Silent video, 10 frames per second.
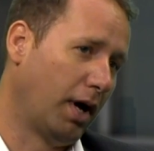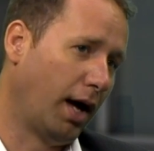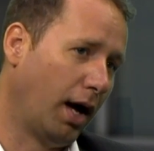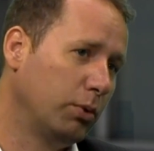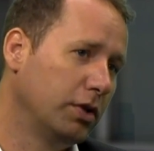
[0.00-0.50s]

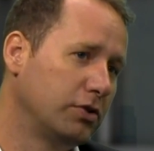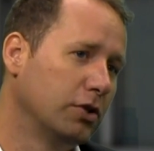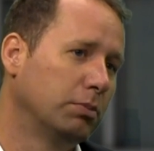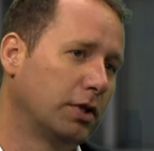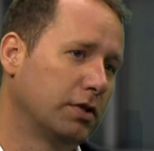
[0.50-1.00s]
I would
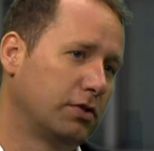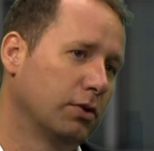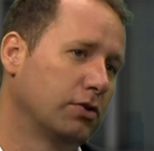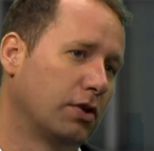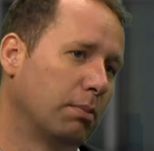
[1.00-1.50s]
assume there's
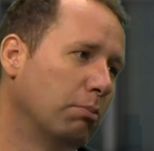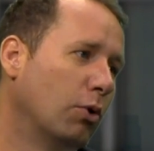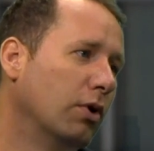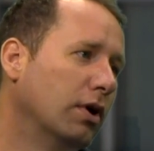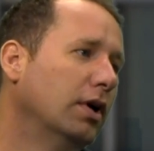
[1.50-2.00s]
still some
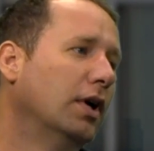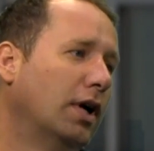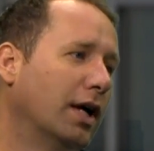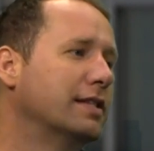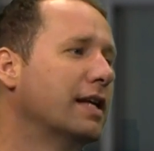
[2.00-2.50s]
more
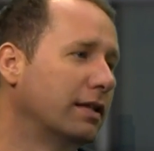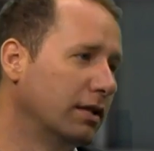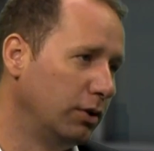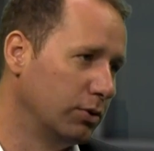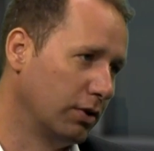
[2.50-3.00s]

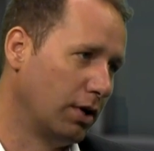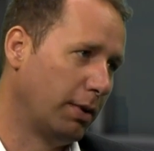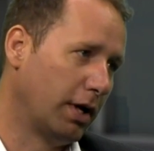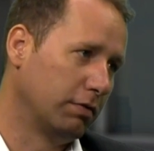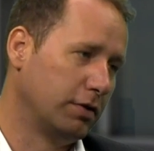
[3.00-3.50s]
unsettling news to come
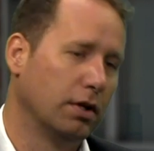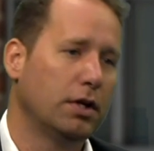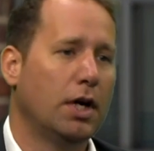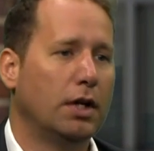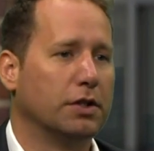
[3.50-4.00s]
out of there.
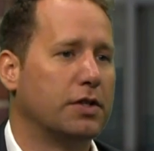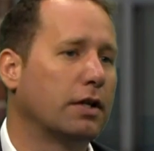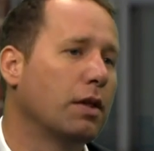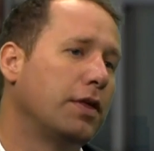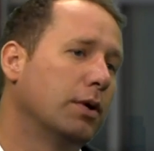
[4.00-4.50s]
Yes. The
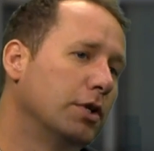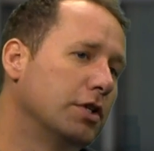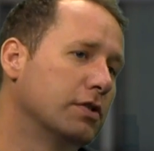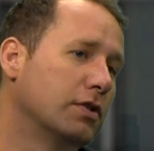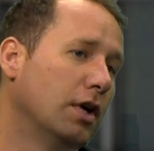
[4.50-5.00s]
second thing,
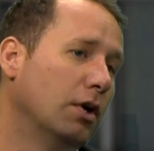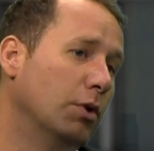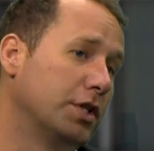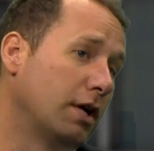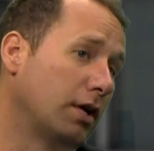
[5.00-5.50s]
which
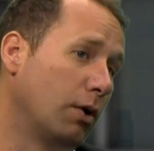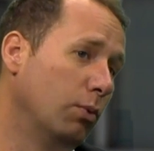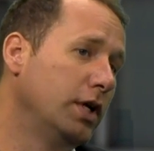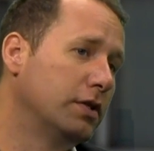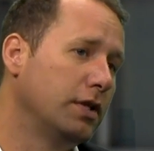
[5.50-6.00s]
I
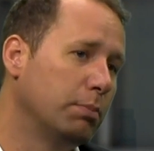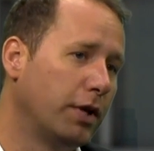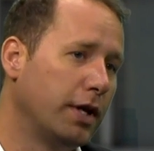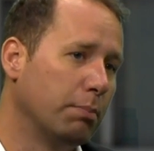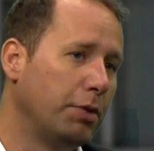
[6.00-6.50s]
really see
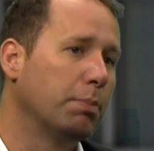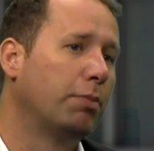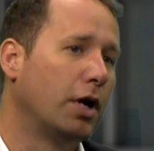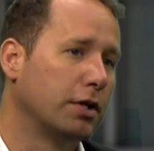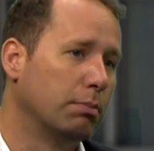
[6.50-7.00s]
playing a big
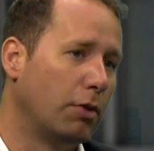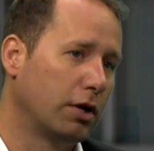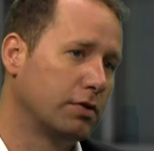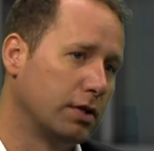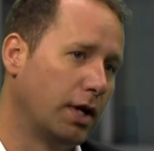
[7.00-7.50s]
part in the
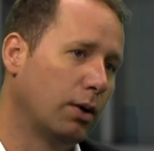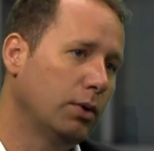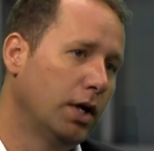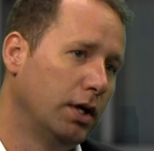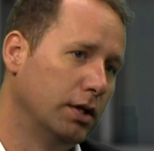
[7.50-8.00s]
markets
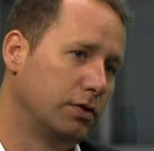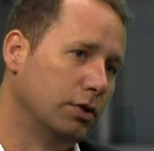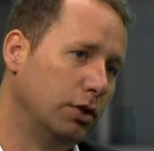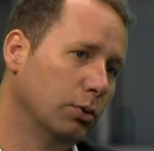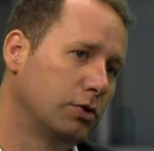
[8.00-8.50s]
now, is
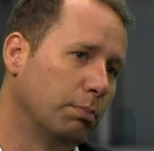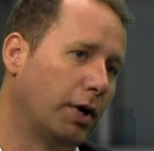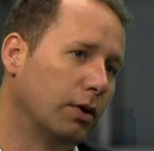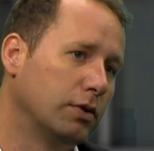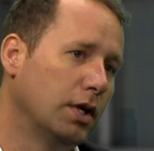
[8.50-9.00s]
the news
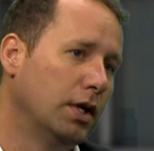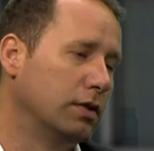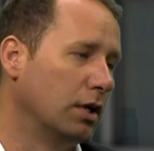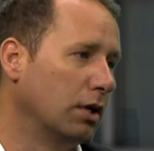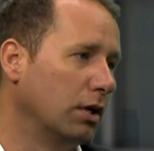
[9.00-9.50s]
about
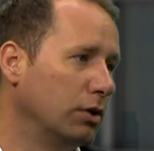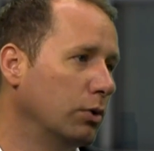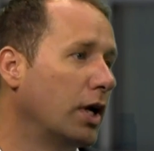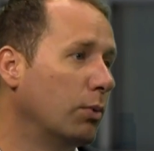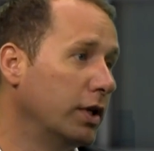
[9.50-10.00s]
the
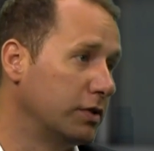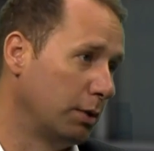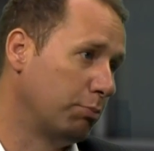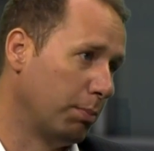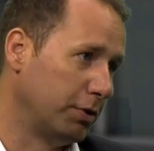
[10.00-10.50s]
UK real
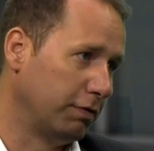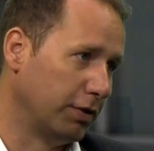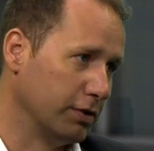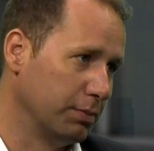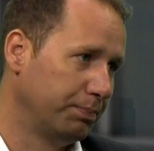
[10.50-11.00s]
estate property
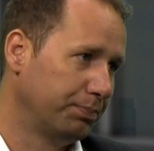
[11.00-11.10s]
funds.